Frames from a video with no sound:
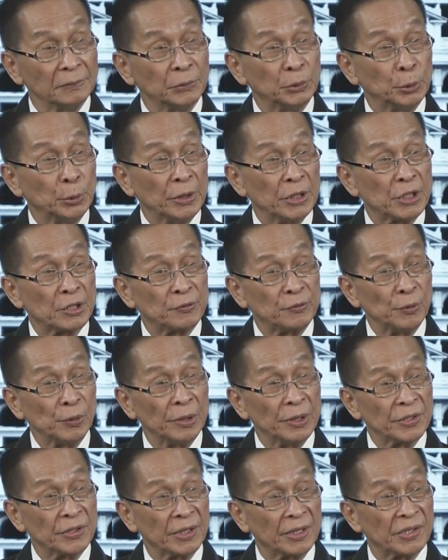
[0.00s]
to its
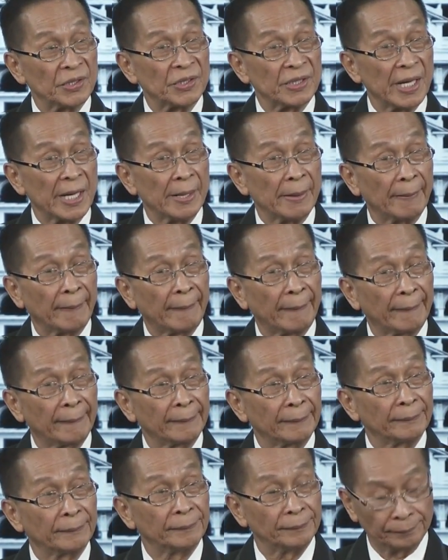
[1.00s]
fullest extent.
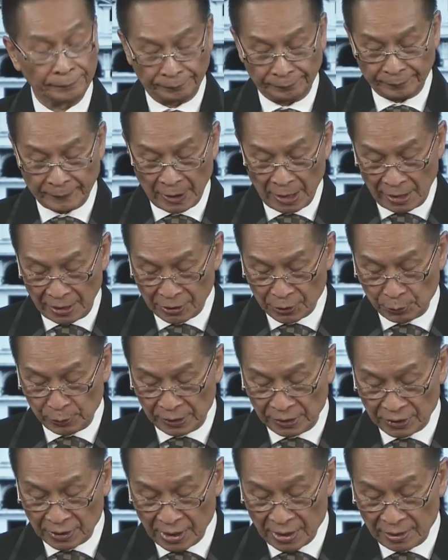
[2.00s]
As we
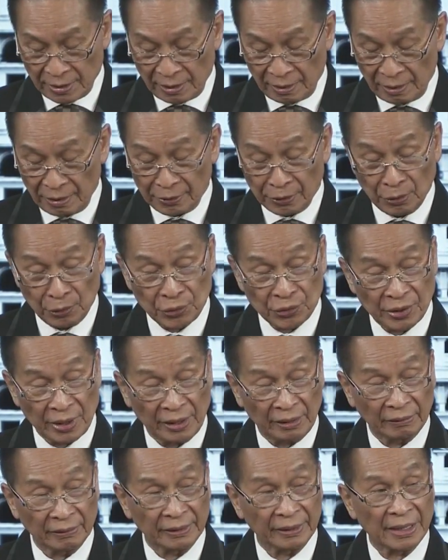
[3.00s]
said, there are no
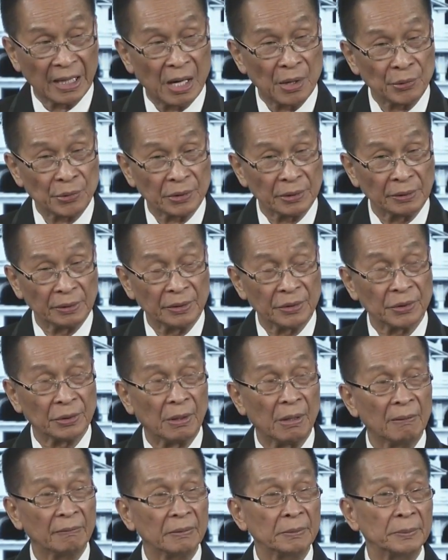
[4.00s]
sacred cows in this
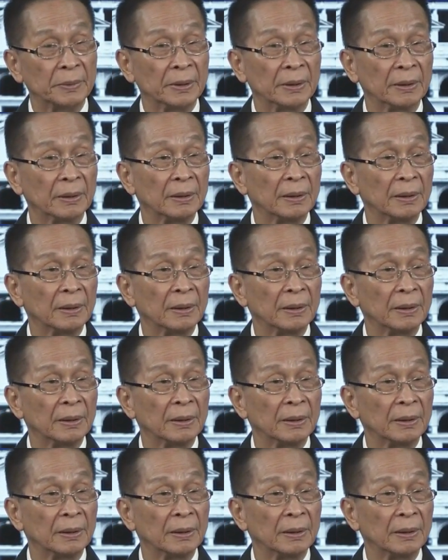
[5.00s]
government,